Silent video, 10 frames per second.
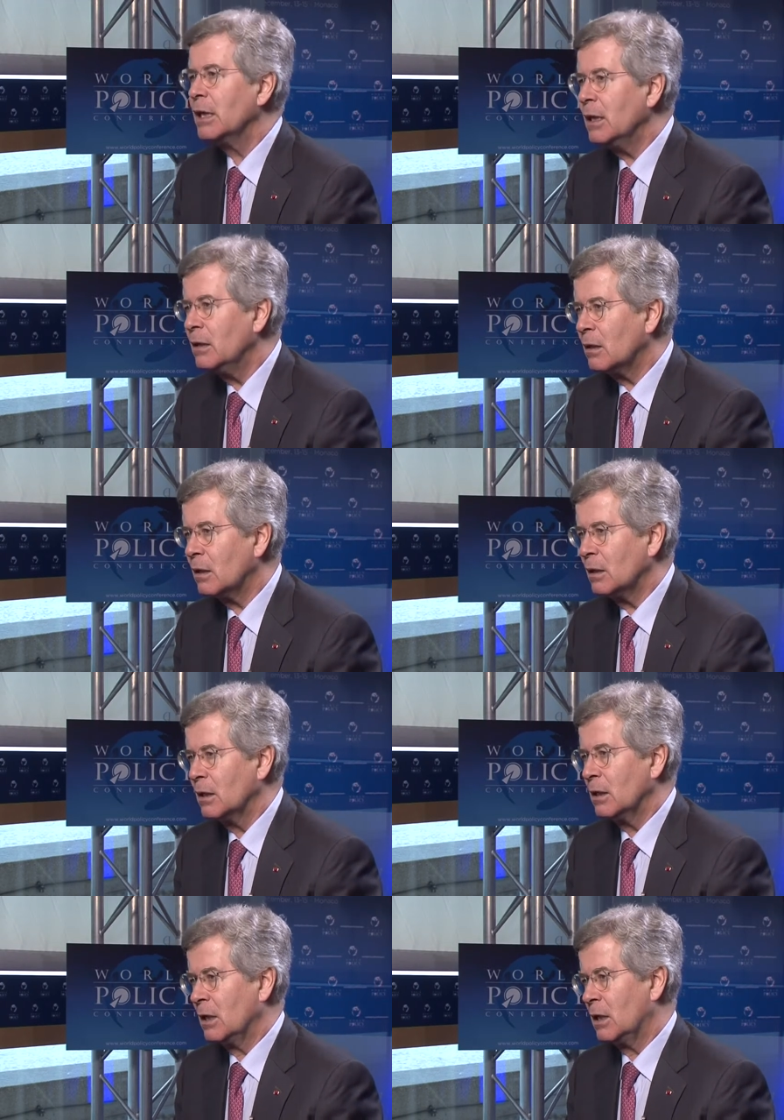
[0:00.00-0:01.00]
in
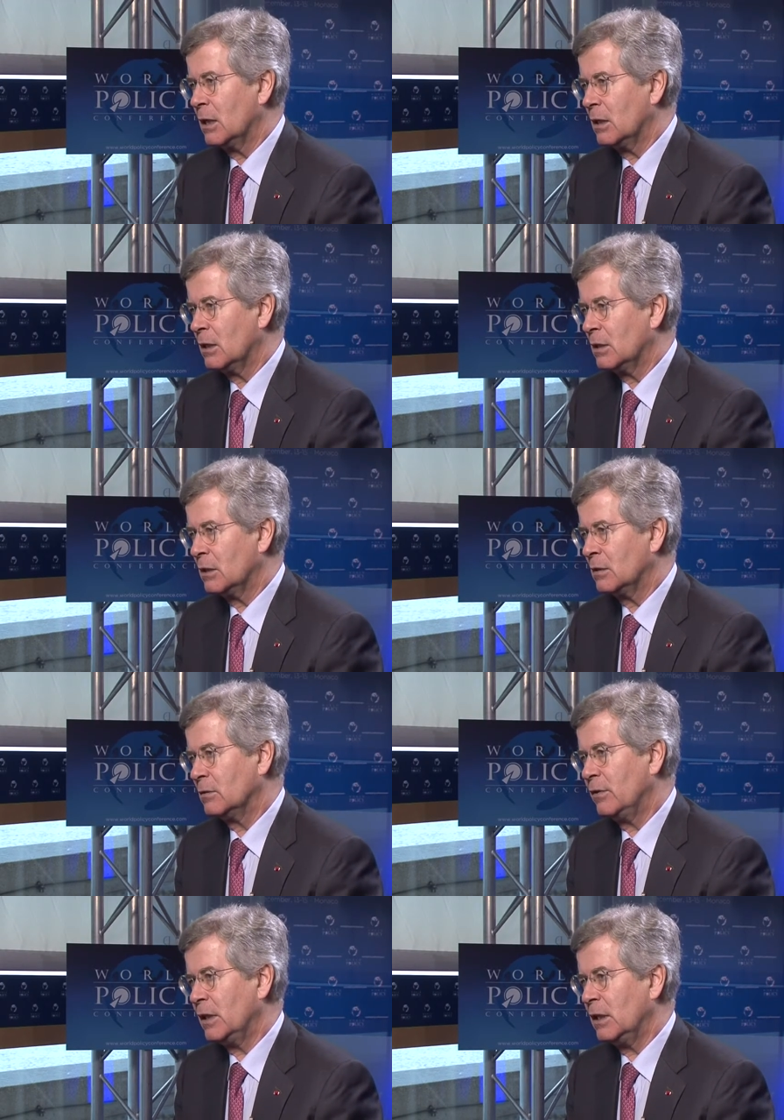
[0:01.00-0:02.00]
uh,
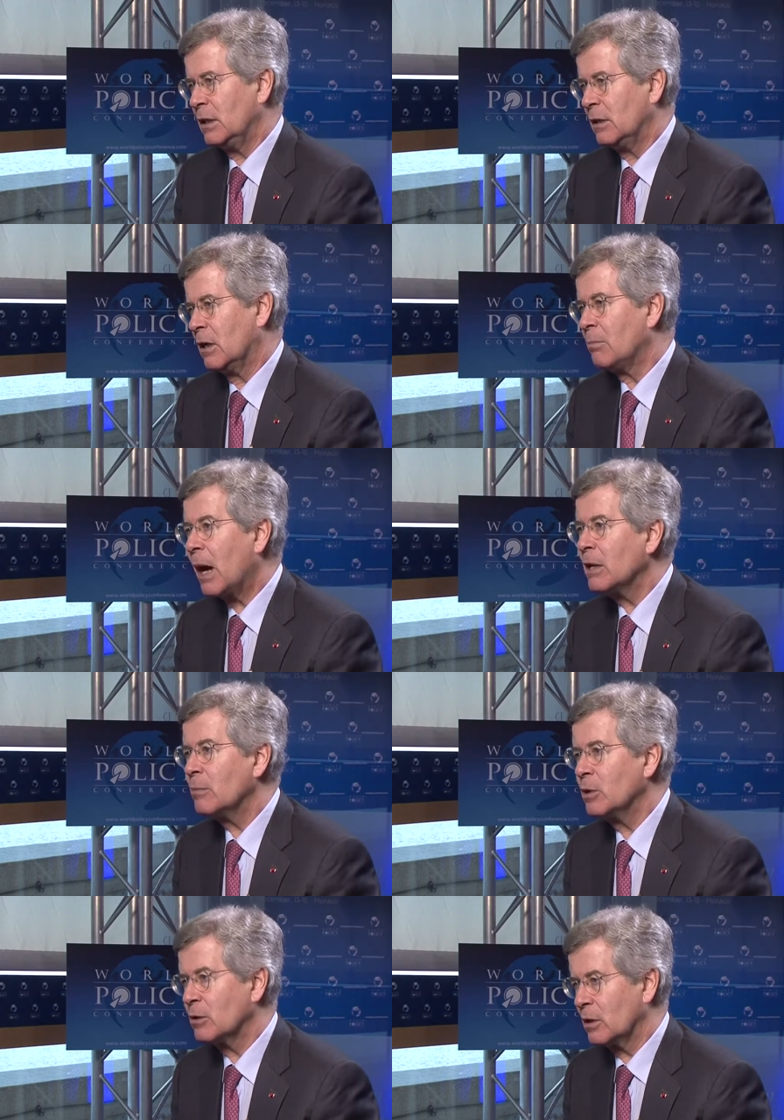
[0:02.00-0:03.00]
the uh,
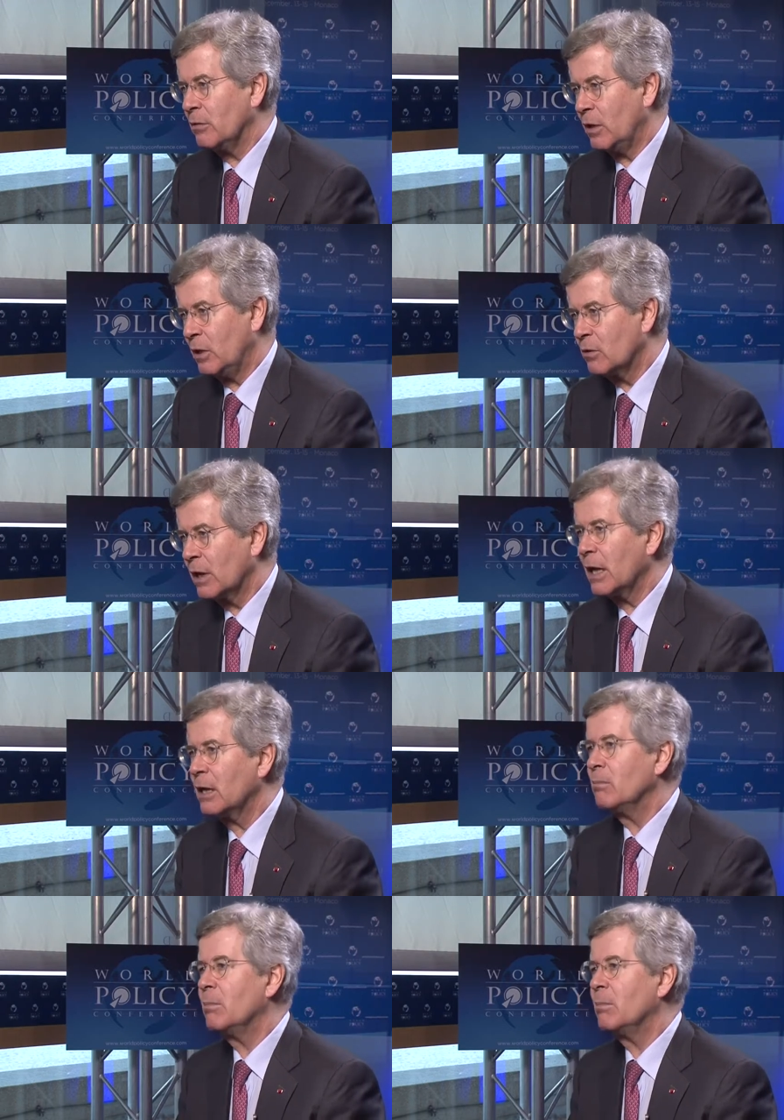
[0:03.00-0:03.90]
parliament in the UK,